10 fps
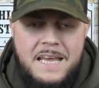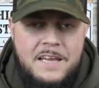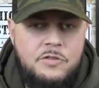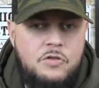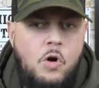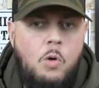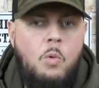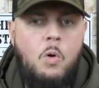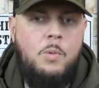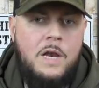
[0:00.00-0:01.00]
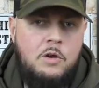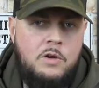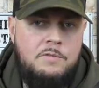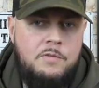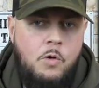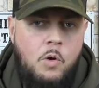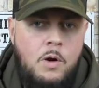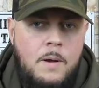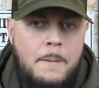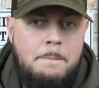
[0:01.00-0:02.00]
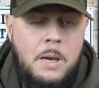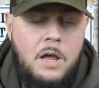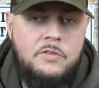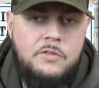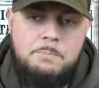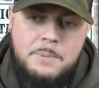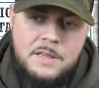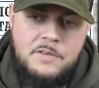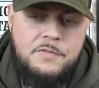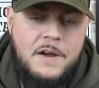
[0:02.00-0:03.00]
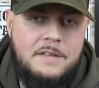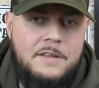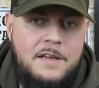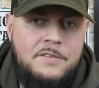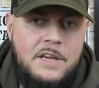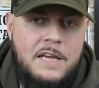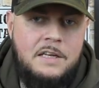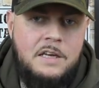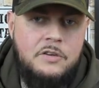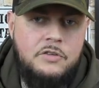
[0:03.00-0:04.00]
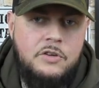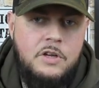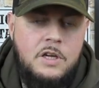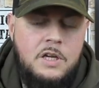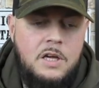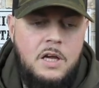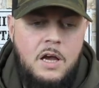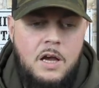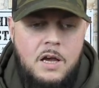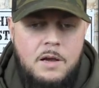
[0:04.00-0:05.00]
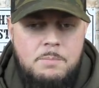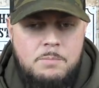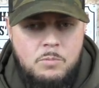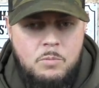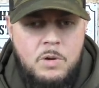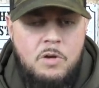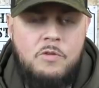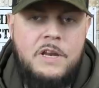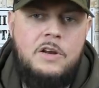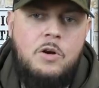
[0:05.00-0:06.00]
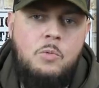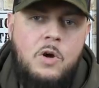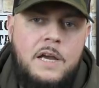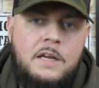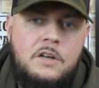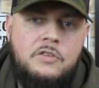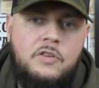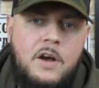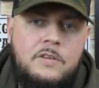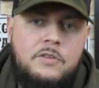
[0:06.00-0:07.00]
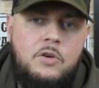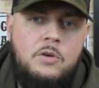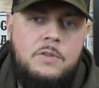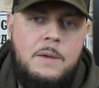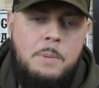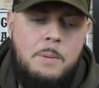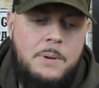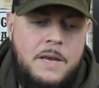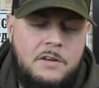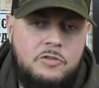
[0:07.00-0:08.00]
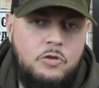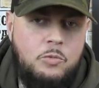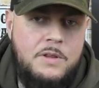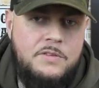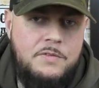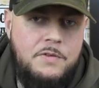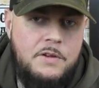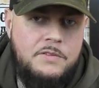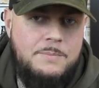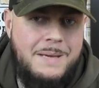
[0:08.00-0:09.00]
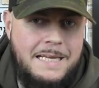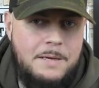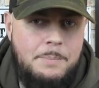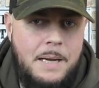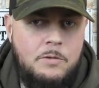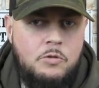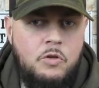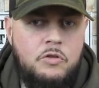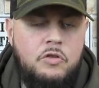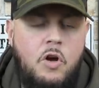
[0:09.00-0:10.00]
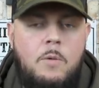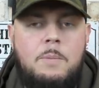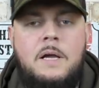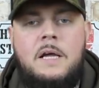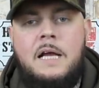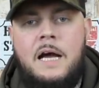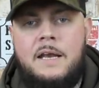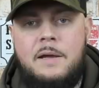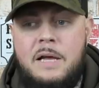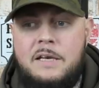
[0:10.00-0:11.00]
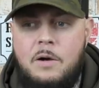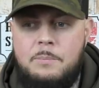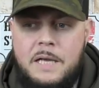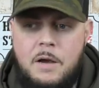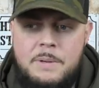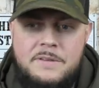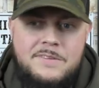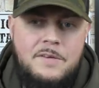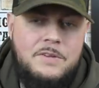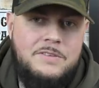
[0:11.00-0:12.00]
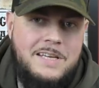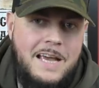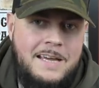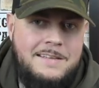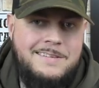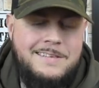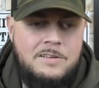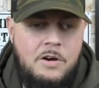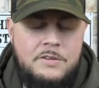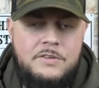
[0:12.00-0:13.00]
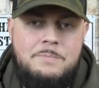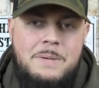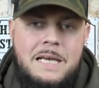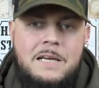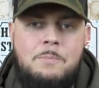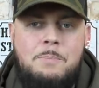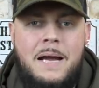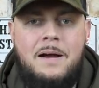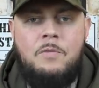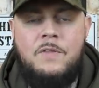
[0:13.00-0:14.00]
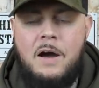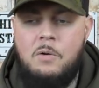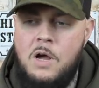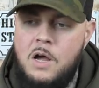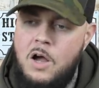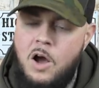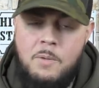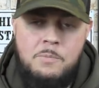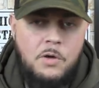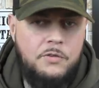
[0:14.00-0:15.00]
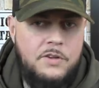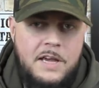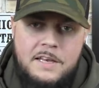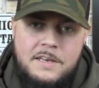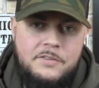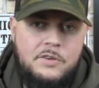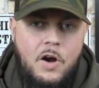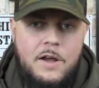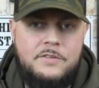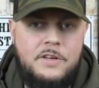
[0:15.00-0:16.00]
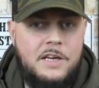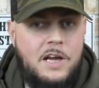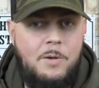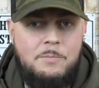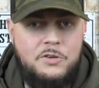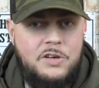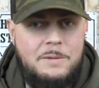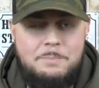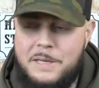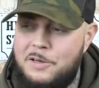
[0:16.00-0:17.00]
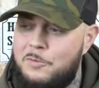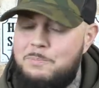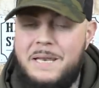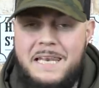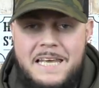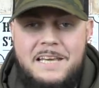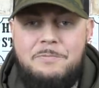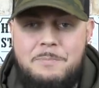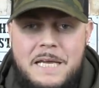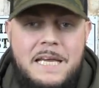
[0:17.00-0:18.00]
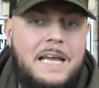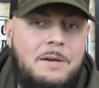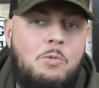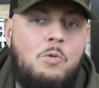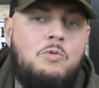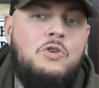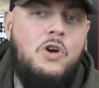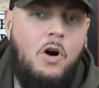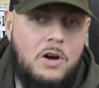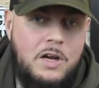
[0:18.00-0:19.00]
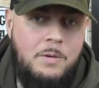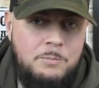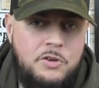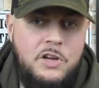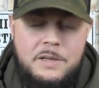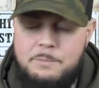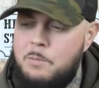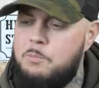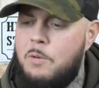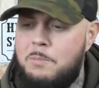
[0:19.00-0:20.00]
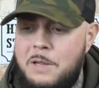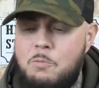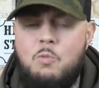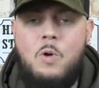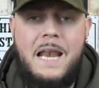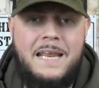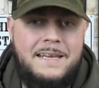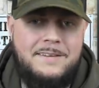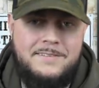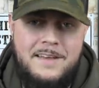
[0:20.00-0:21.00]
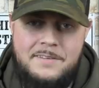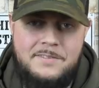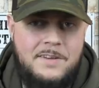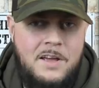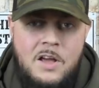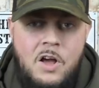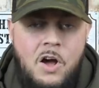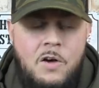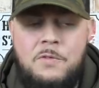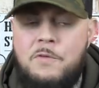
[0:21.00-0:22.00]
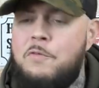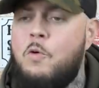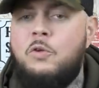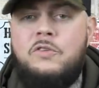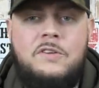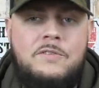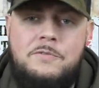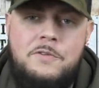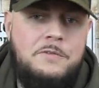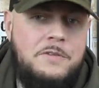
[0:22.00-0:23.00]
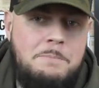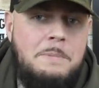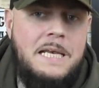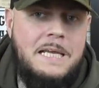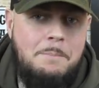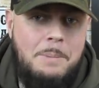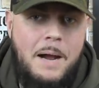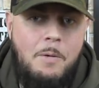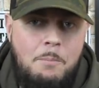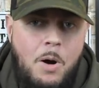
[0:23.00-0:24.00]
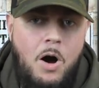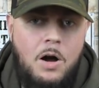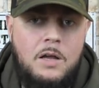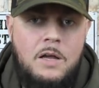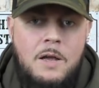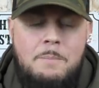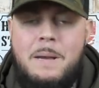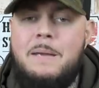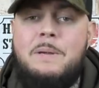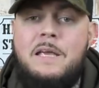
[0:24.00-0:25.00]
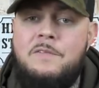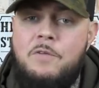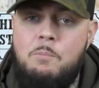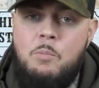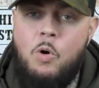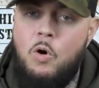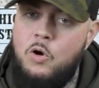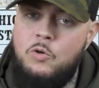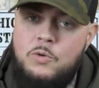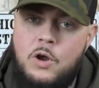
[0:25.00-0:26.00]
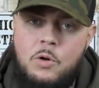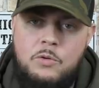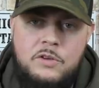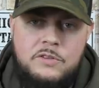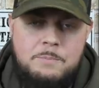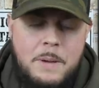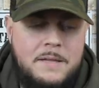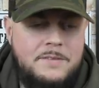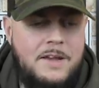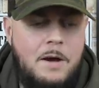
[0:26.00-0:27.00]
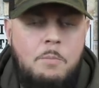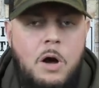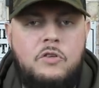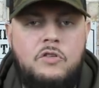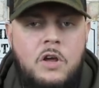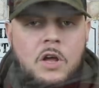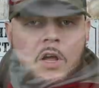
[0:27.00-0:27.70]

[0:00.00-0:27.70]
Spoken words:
it's not what we're looking for. Plus, being the fact that he's English, we already know what English sides do. They bump an extra 20, 30 million pound on top and they end up becoming 70, 80, 90 million pound. Now, I'm not saying this guy is going to come cheap, because believe me, he will not come cheap. You're probably well in excess of the 40s and 50 million pound mark. Maybe even more, who knows? It depends how much